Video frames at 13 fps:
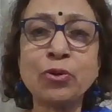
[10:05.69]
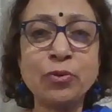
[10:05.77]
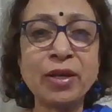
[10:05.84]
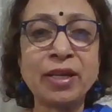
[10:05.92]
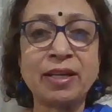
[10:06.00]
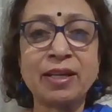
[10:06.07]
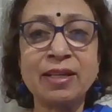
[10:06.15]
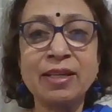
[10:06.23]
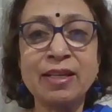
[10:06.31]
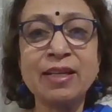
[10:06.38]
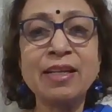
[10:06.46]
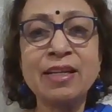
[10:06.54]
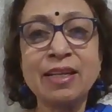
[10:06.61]
quick.
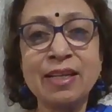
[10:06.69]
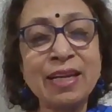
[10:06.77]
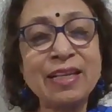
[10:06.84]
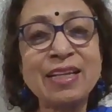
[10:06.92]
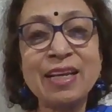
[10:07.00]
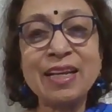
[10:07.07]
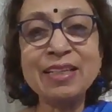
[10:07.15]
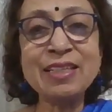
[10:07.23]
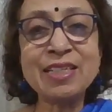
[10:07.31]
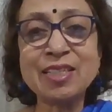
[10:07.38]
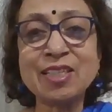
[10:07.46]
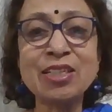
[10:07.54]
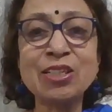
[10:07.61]
like
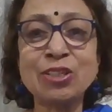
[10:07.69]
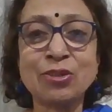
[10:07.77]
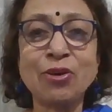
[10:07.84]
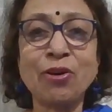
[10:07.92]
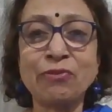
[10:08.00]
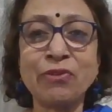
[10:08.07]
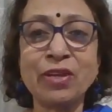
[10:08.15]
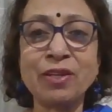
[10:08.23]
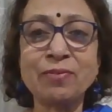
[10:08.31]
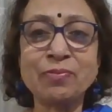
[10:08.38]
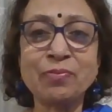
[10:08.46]
instant coffee.